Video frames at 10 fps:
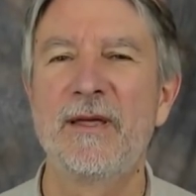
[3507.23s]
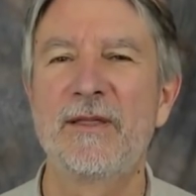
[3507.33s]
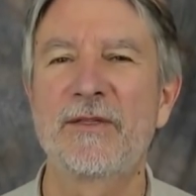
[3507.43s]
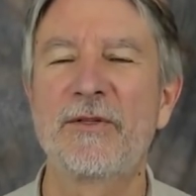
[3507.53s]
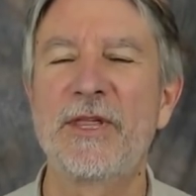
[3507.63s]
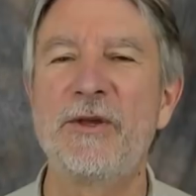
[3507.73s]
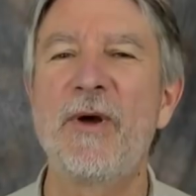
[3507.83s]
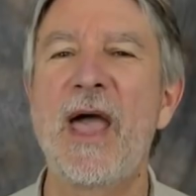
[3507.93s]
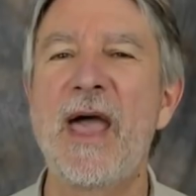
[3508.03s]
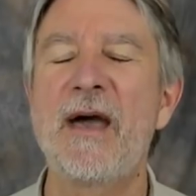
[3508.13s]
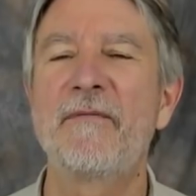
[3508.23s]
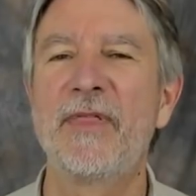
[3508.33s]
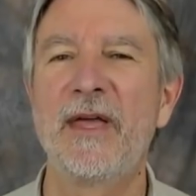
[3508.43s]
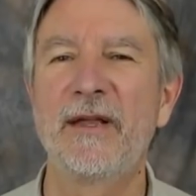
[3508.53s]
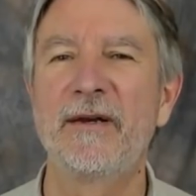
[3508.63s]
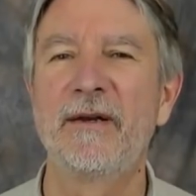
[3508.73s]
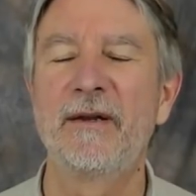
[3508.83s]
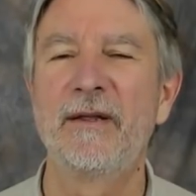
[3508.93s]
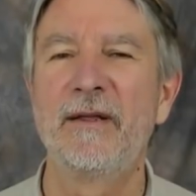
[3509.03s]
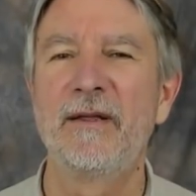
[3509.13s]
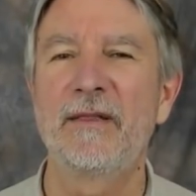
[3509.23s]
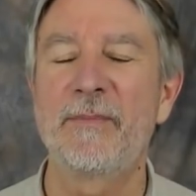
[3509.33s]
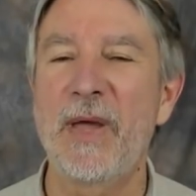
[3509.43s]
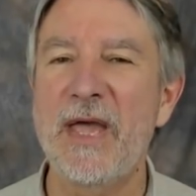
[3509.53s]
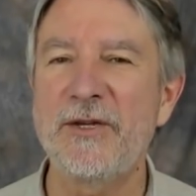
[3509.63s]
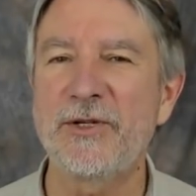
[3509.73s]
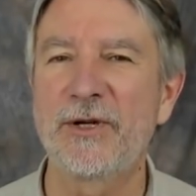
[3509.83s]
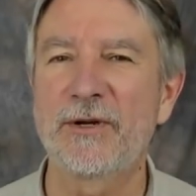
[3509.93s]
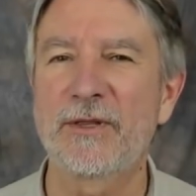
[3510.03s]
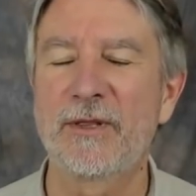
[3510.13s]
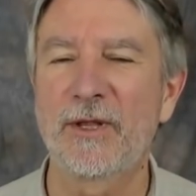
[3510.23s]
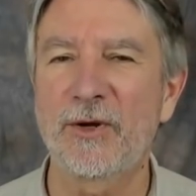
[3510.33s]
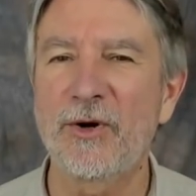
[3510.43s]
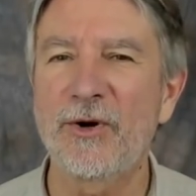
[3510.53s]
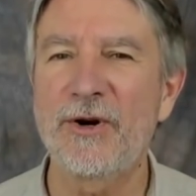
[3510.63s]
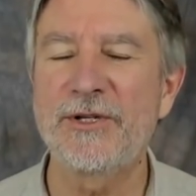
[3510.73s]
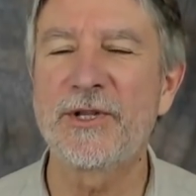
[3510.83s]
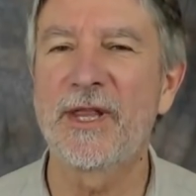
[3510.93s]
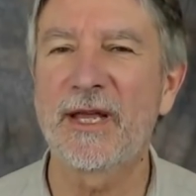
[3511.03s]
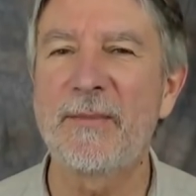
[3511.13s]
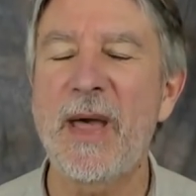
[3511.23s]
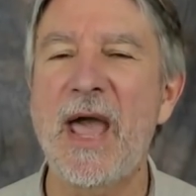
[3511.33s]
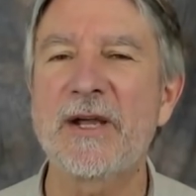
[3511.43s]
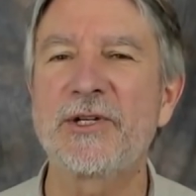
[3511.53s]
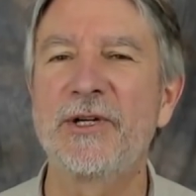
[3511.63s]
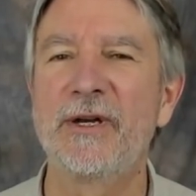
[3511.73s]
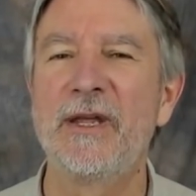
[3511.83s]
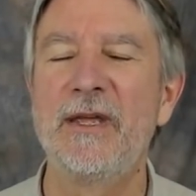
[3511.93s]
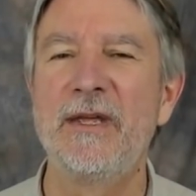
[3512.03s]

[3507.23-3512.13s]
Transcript: so that you have then the patience, the courage, and the compassion